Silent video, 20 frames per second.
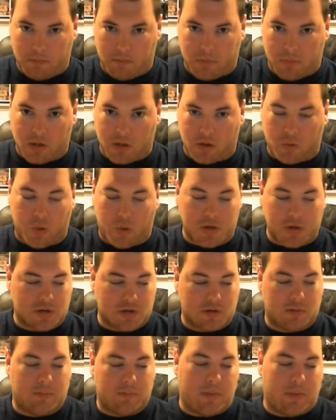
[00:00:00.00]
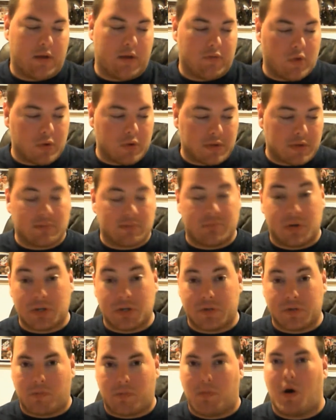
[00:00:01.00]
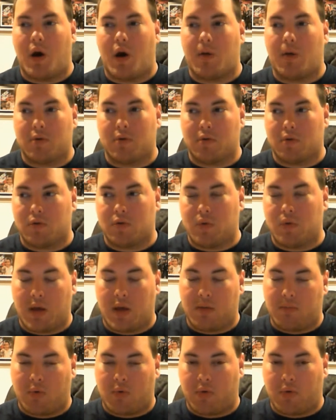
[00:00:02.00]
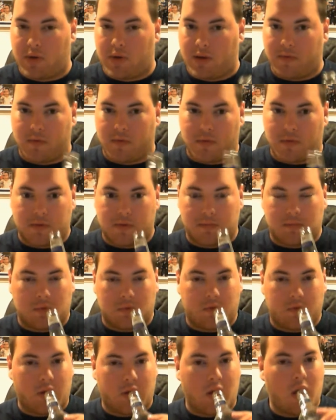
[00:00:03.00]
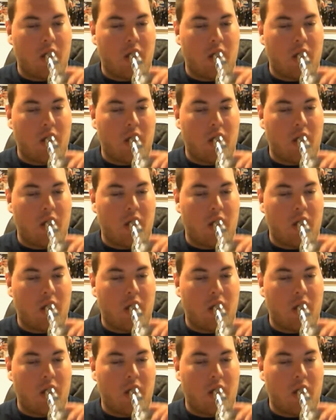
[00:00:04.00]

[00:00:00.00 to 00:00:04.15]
being questioned by Rose's bitch of a mom, who you hate more than ever in this movie